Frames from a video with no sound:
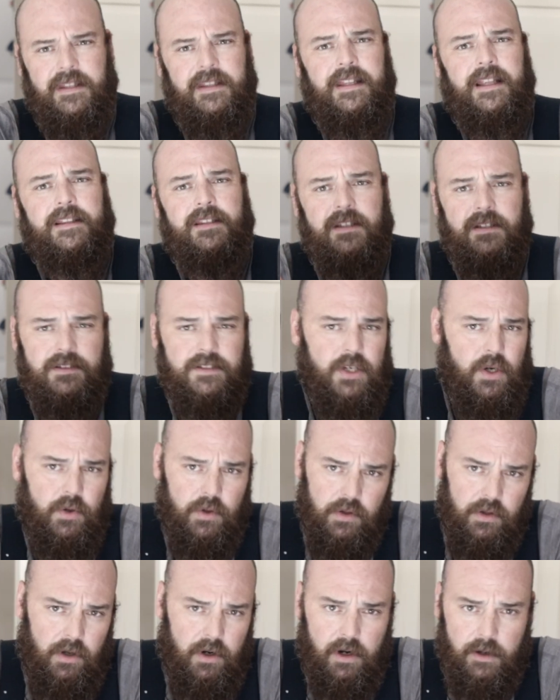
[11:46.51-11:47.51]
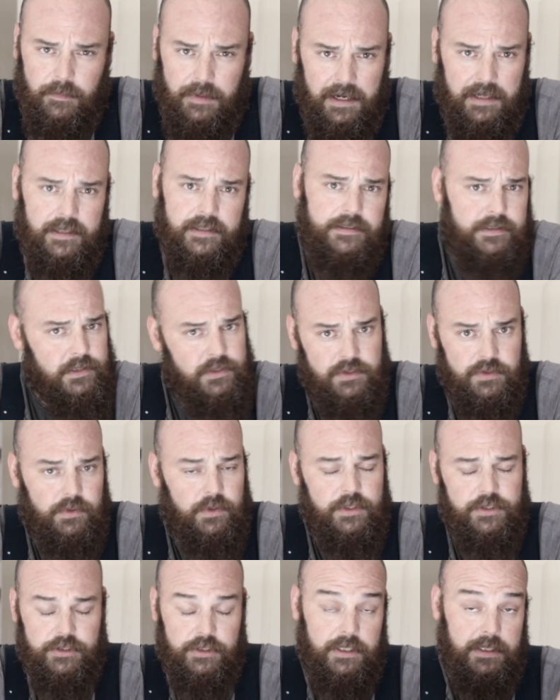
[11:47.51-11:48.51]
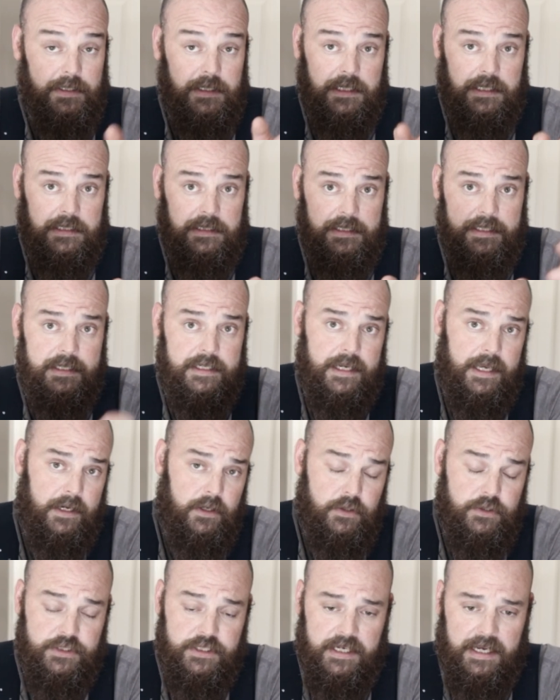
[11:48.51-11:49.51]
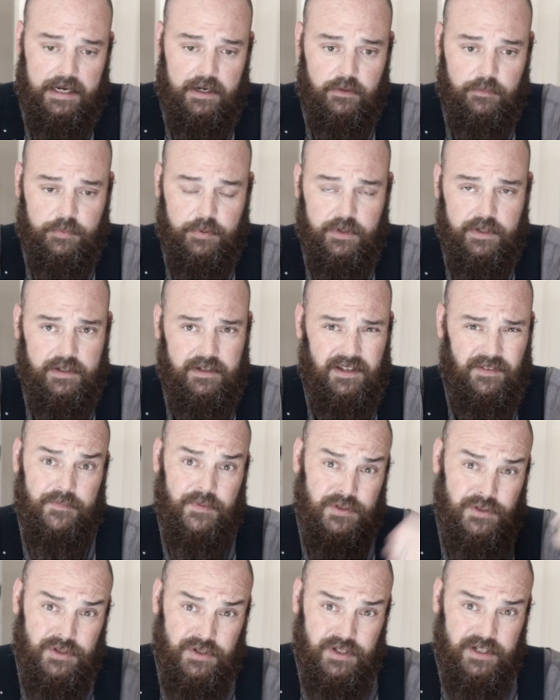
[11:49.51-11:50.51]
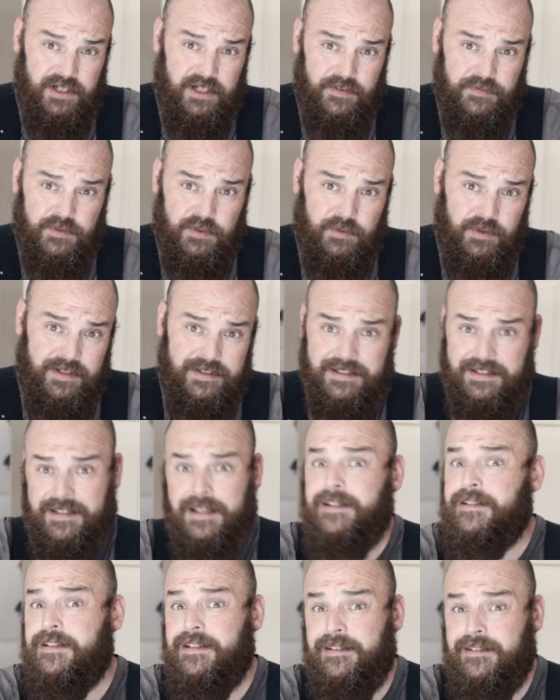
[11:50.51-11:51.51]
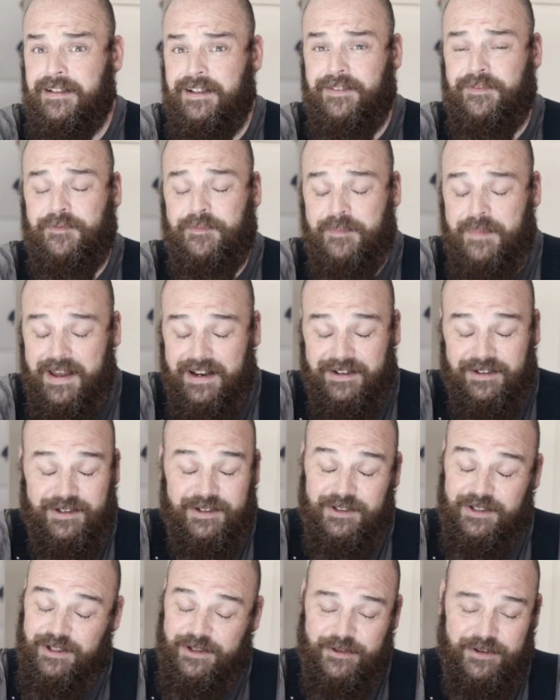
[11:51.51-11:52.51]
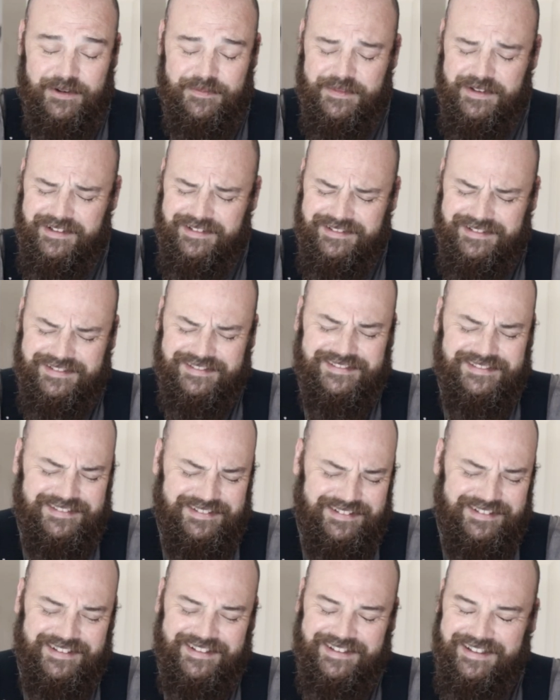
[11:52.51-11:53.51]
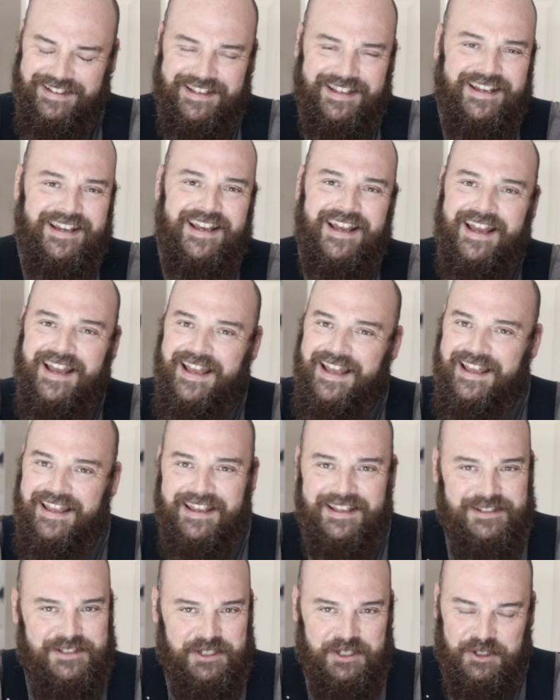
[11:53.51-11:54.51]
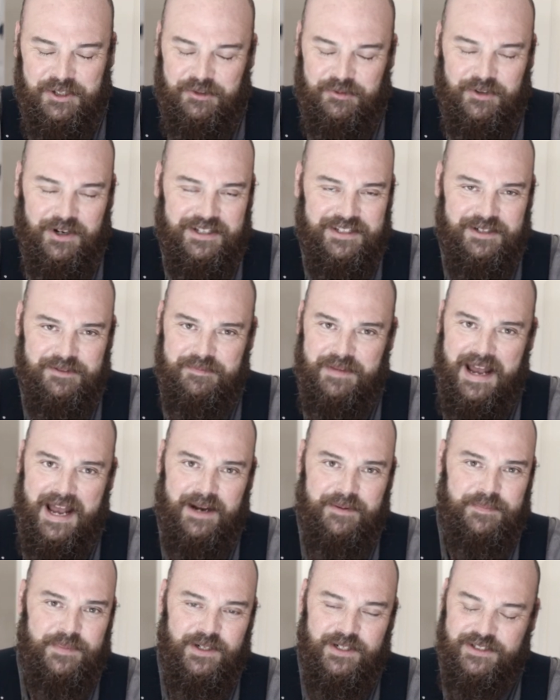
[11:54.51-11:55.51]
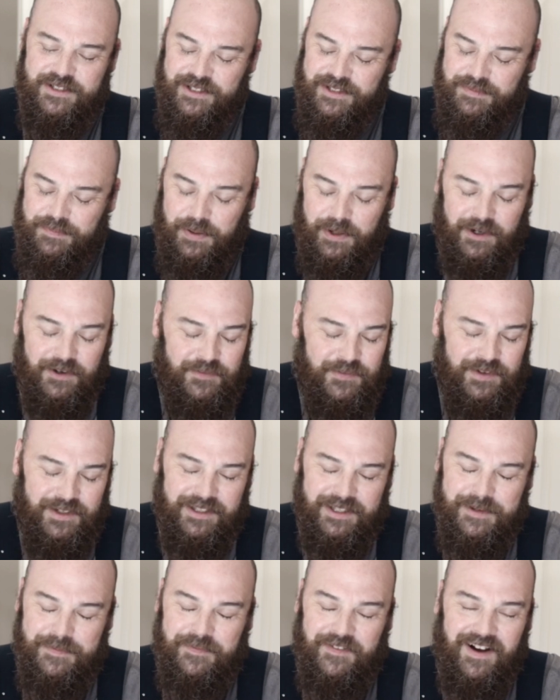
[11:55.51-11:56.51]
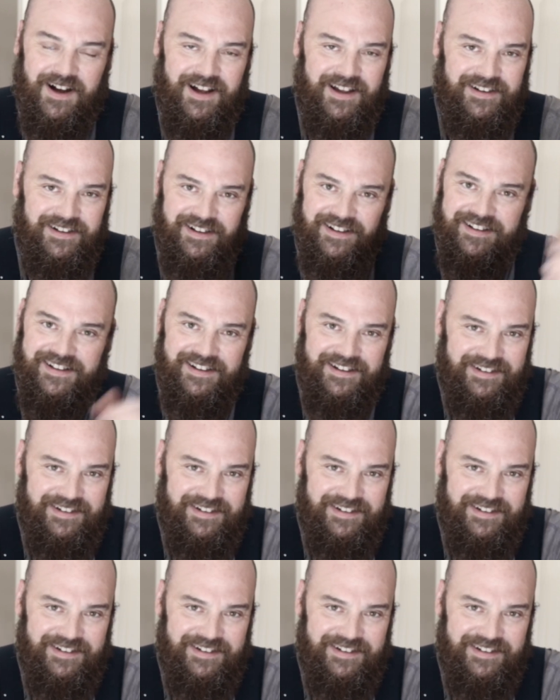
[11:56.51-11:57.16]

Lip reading: that the total harmonic distortion and the clean energy output, if it's good enough to run sensitive medical equipment, it's gonna run your MacBook just perfectly fine.